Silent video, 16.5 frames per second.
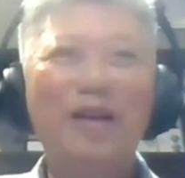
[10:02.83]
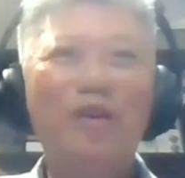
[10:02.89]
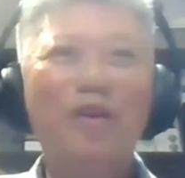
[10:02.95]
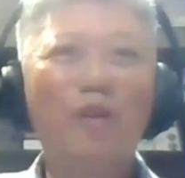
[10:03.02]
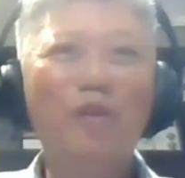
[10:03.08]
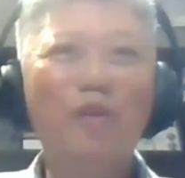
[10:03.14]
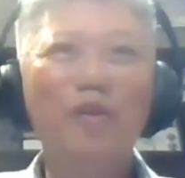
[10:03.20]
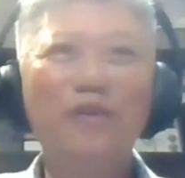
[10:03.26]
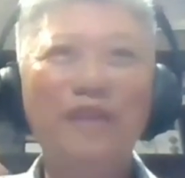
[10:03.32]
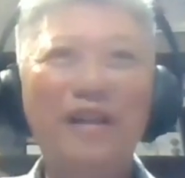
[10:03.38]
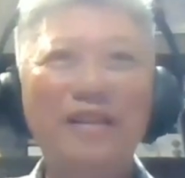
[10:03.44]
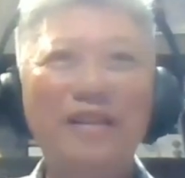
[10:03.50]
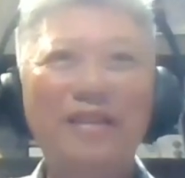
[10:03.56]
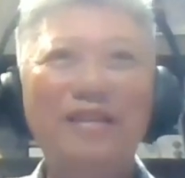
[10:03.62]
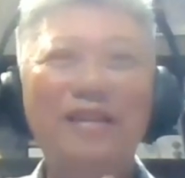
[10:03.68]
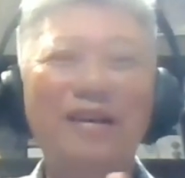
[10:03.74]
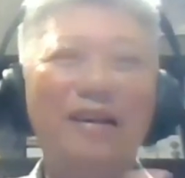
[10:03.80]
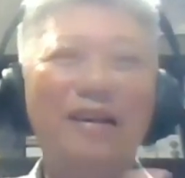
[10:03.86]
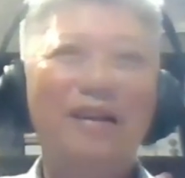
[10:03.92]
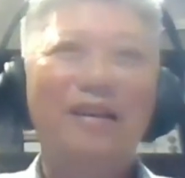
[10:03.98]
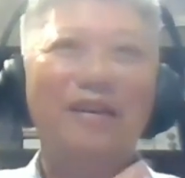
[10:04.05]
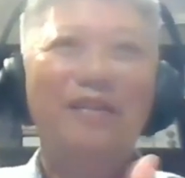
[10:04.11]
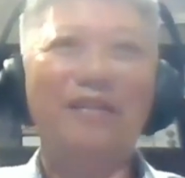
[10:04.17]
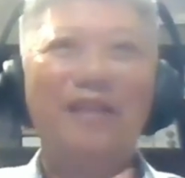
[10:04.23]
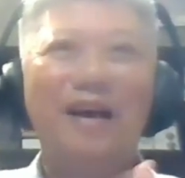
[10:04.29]
my old finger
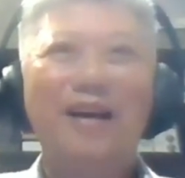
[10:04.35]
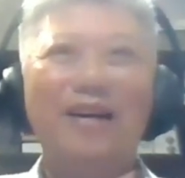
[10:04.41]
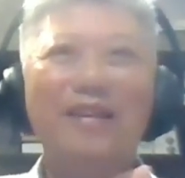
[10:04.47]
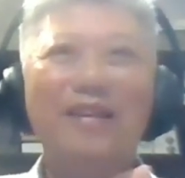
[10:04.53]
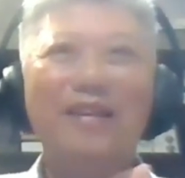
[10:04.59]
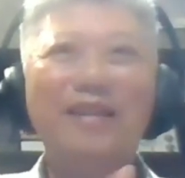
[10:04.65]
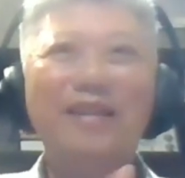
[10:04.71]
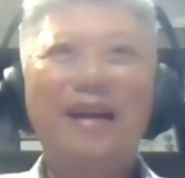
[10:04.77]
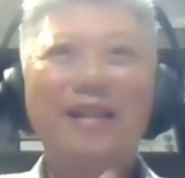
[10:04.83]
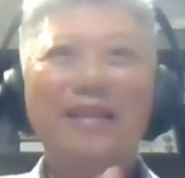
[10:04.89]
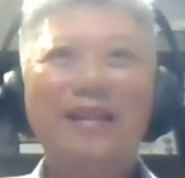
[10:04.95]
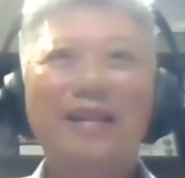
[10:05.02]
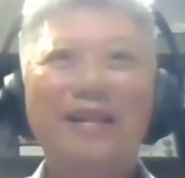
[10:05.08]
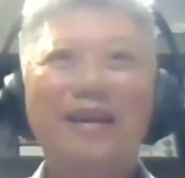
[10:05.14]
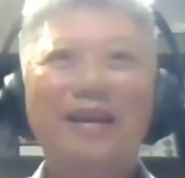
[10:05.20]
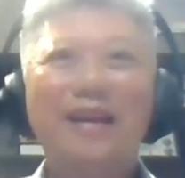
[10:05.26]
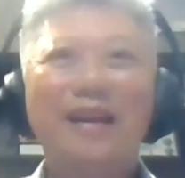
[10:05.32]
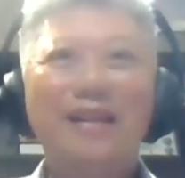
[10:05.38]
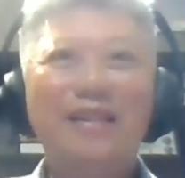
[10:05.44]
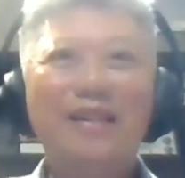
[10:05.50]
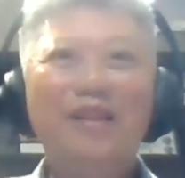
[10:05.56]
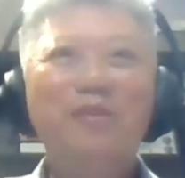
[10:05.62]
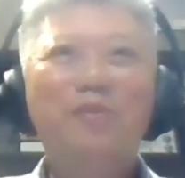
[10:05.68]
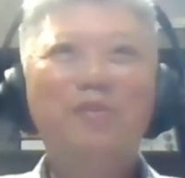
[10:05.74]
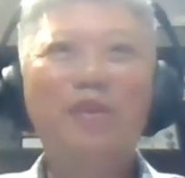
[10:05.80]
uh, nail cutter right
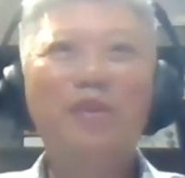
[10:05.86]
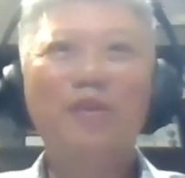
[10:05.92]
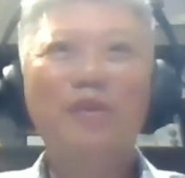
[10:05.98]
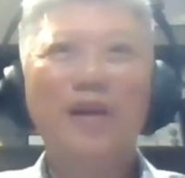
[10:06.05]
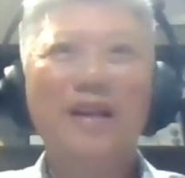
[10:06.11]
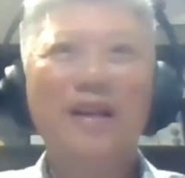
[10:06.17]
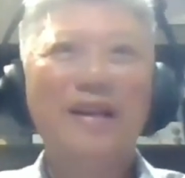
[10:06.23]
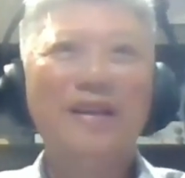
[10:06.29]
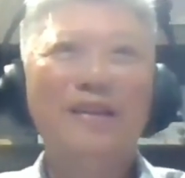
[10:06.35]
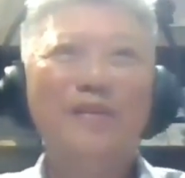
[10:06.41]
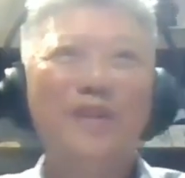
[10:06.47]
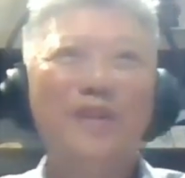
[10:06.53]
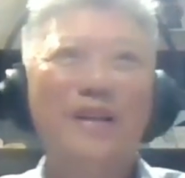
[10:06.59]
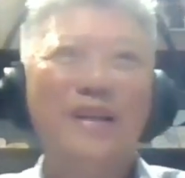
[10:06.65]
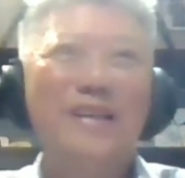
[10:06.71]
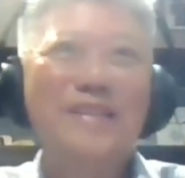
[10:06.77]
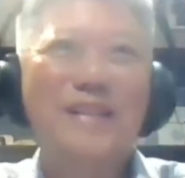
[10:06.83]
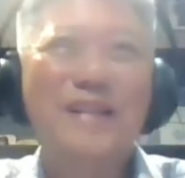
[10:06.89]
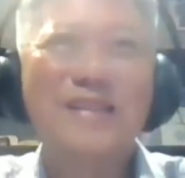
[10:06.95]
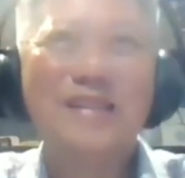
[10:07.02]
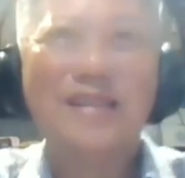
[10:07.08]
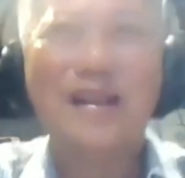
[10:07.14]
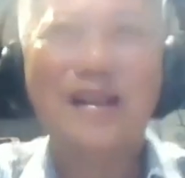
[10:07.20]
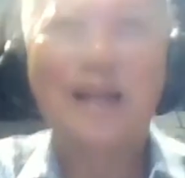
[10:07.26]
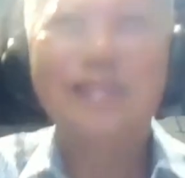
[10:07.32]
actually broke when I when I
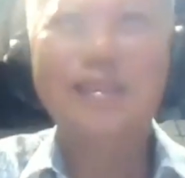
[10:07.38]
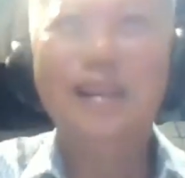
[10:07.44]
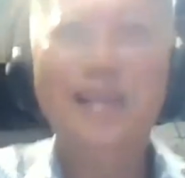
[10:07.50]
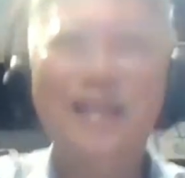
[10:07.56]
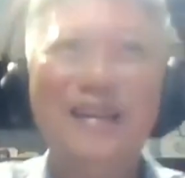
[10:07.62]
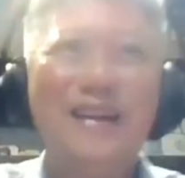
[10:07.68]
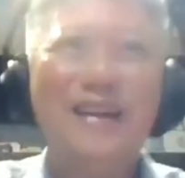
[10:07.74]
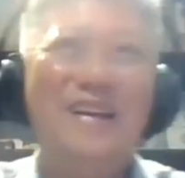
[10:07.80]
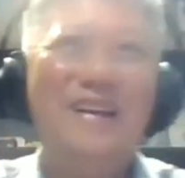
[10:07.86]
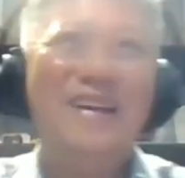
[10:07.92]
started cutting it.